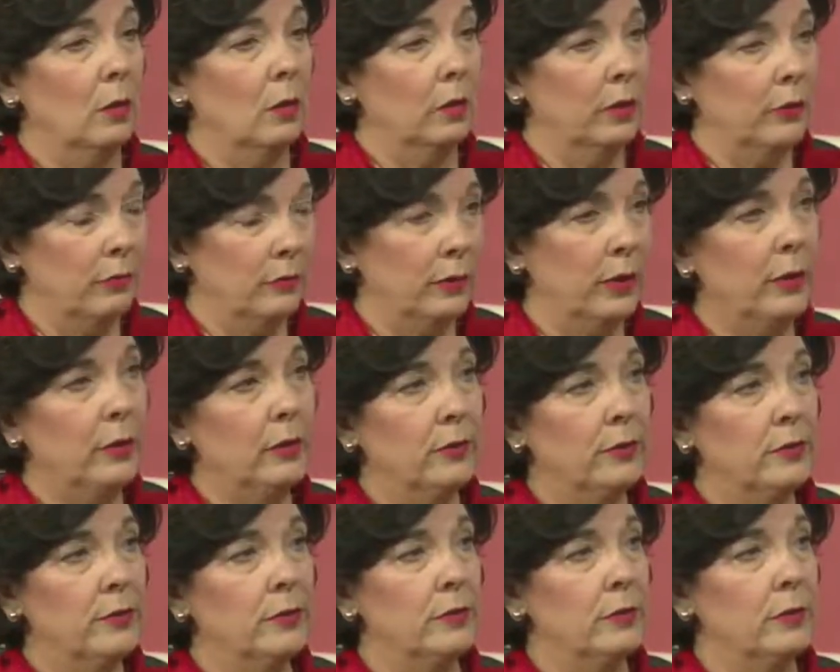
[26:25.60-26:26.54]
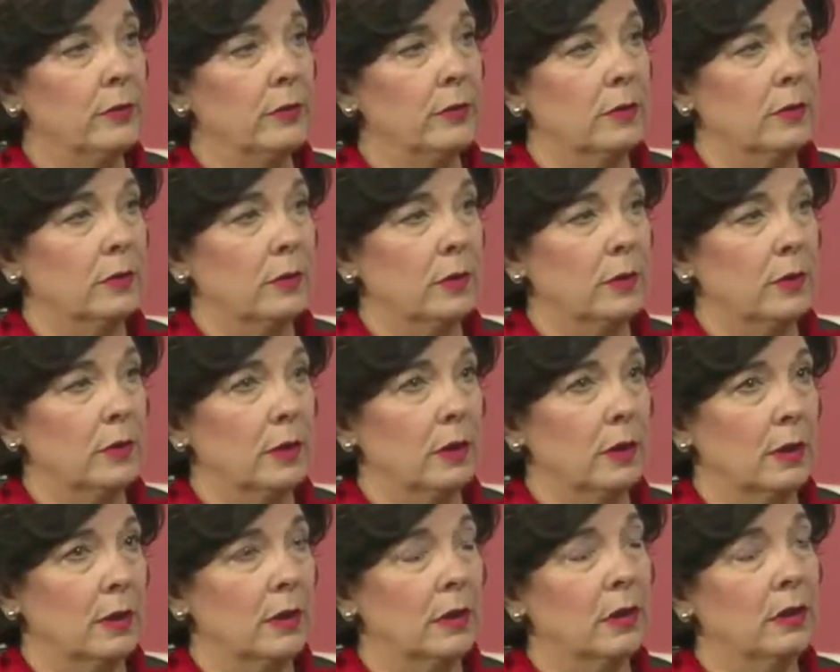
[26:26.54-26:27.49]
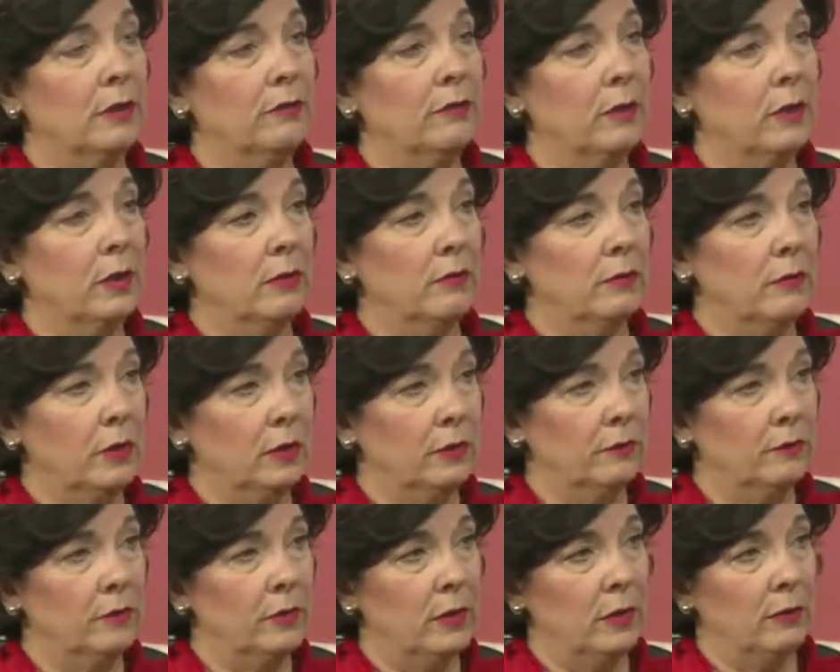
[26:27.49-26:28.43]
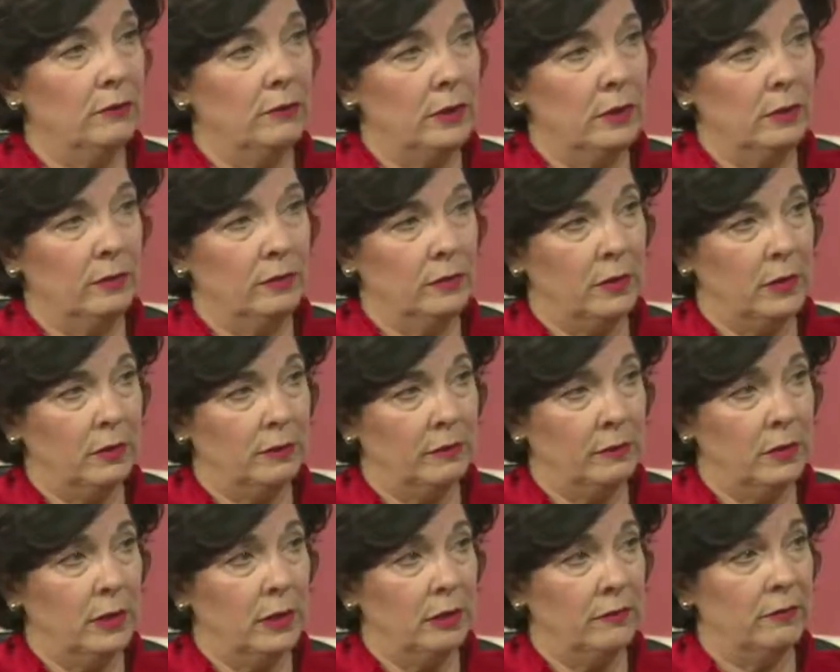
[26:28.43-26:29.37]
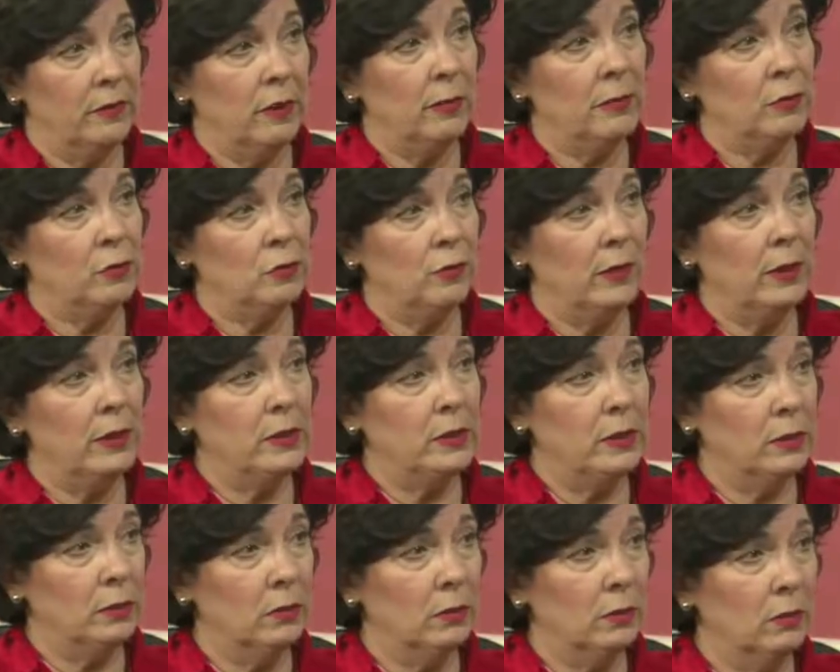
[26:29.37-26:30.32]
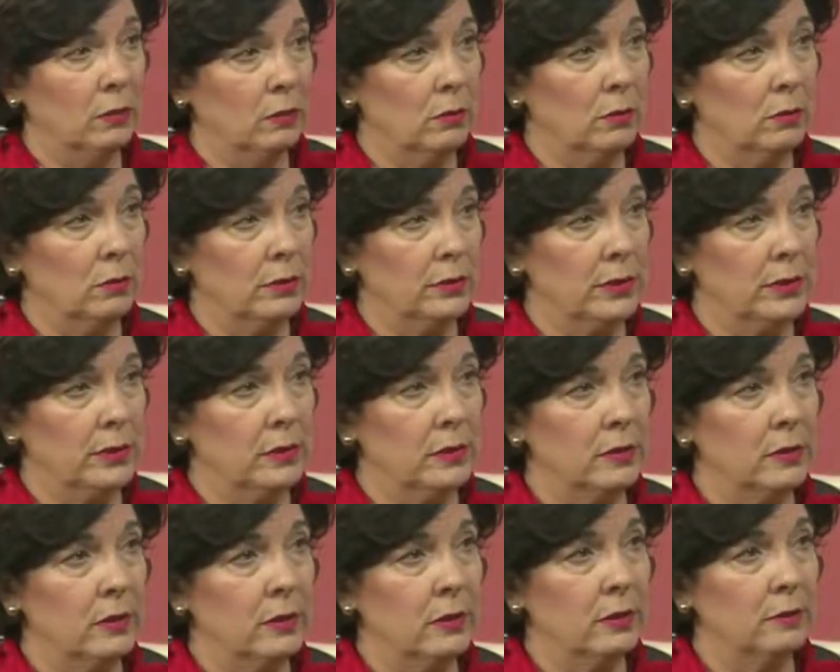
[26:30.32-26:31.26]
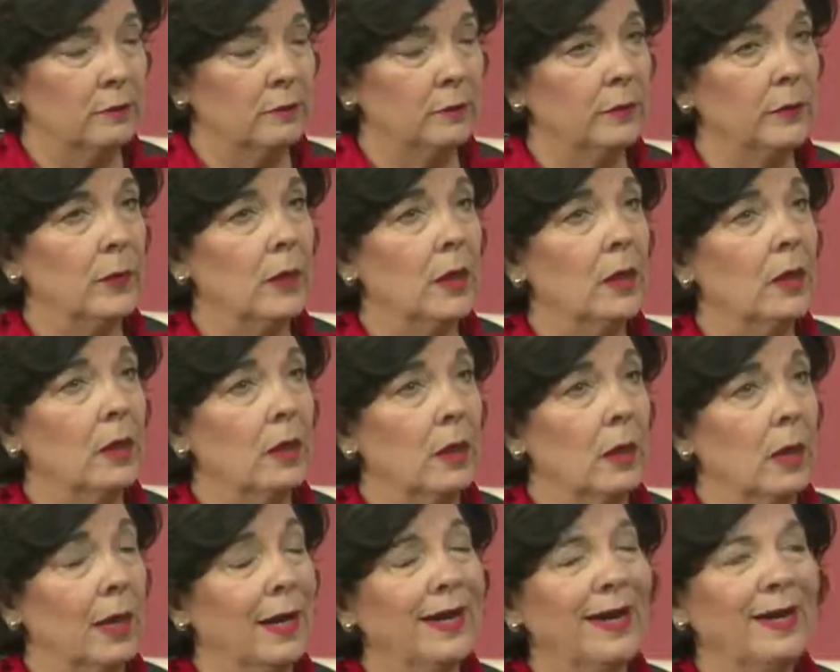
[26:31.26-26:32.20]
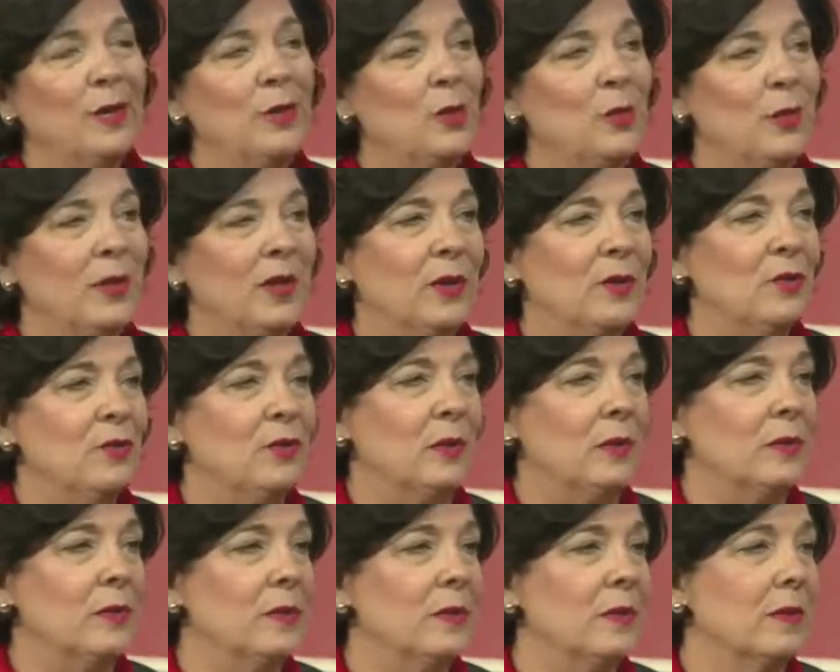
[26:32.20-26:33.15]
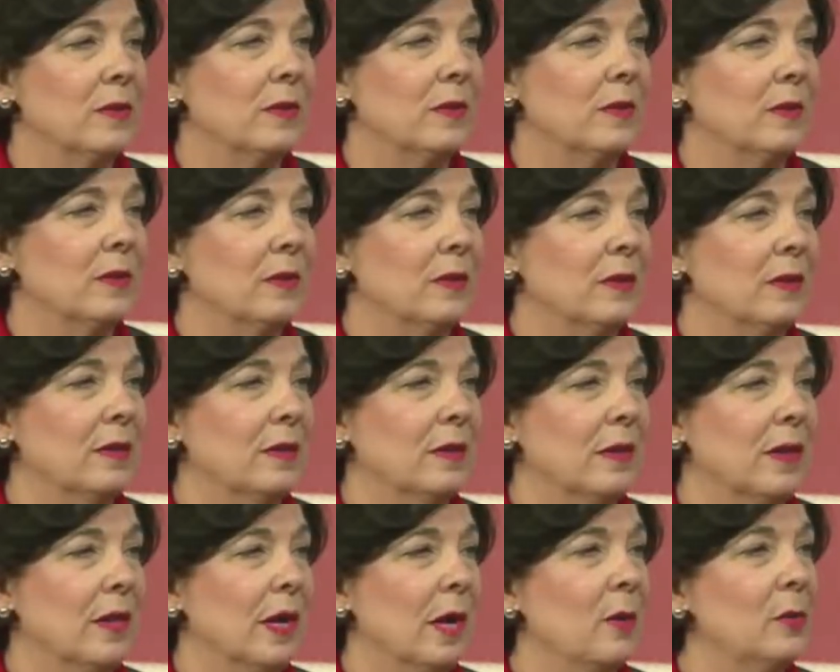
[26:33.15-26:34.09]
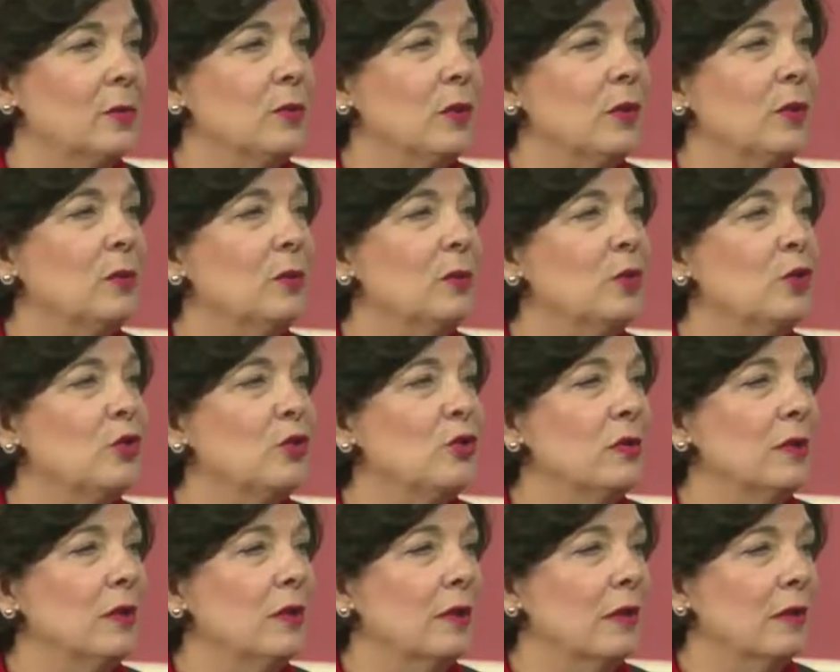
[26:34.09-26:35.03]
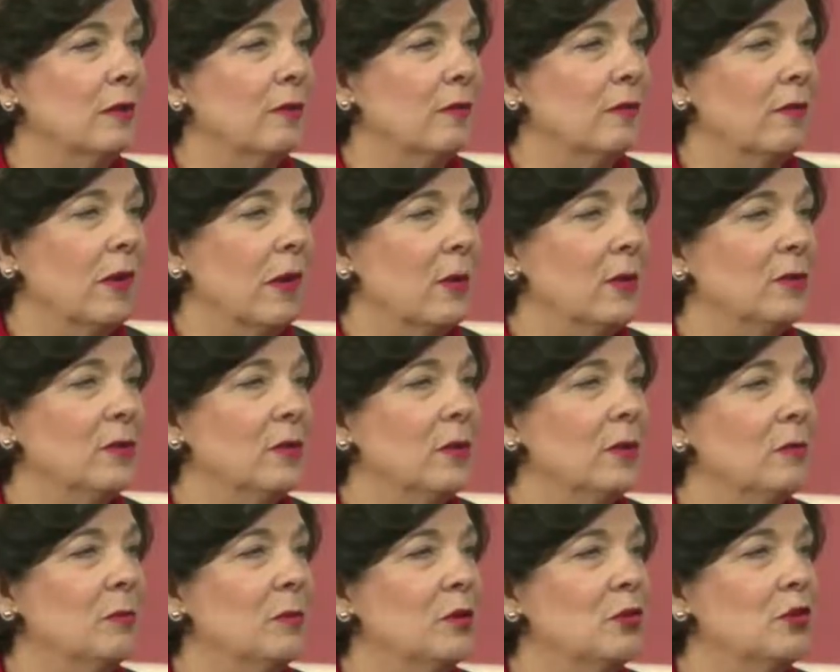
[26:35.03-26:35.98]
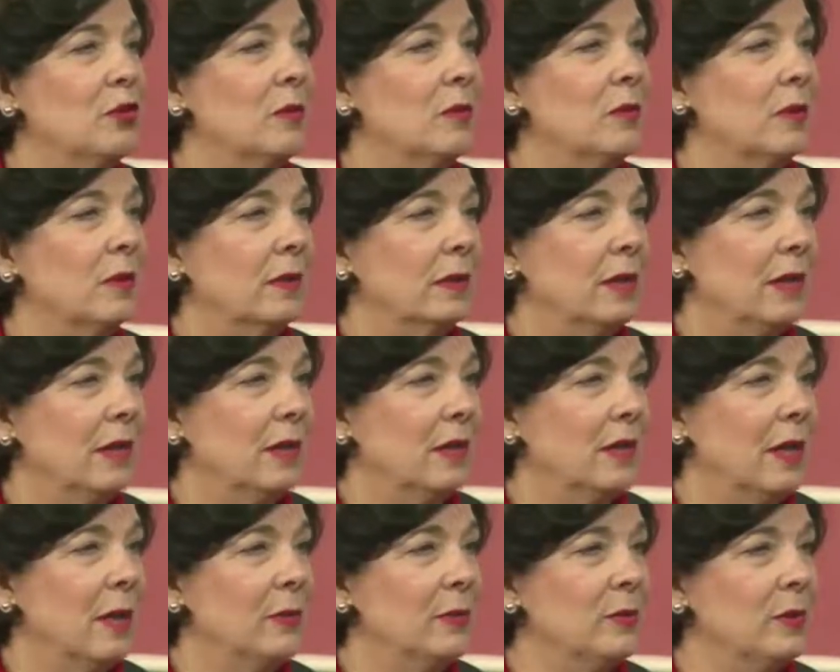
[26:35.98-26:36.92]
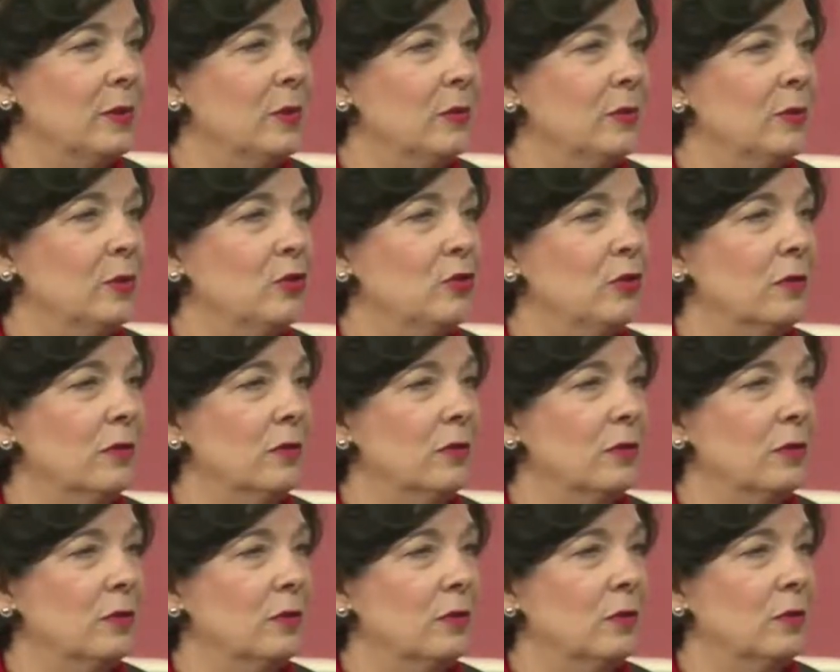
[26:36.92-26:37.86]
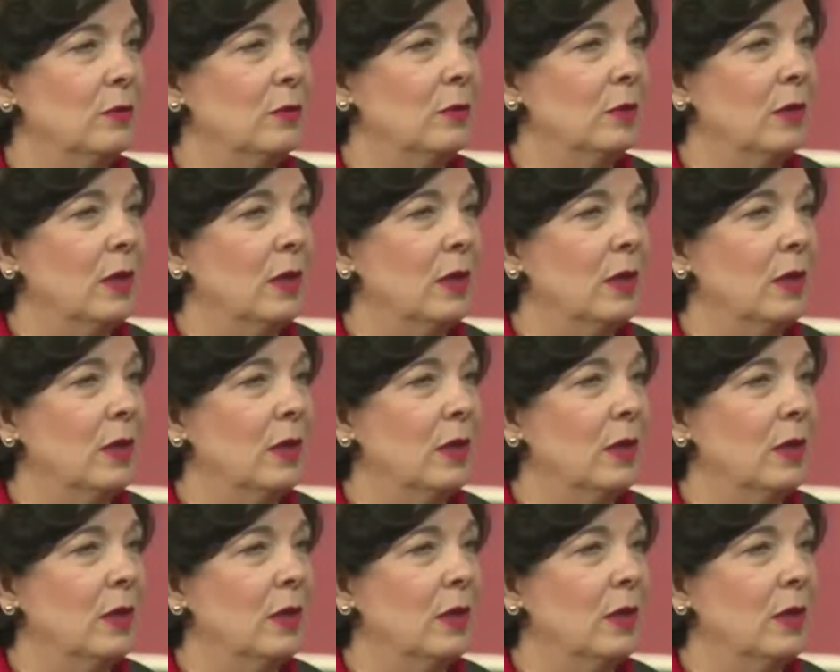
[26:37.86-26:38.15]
3 years, give, and I was raising 2 little girls at the time. I had no boundaries. I was on a mission to give. I was on a mission to lead. I was on a mission to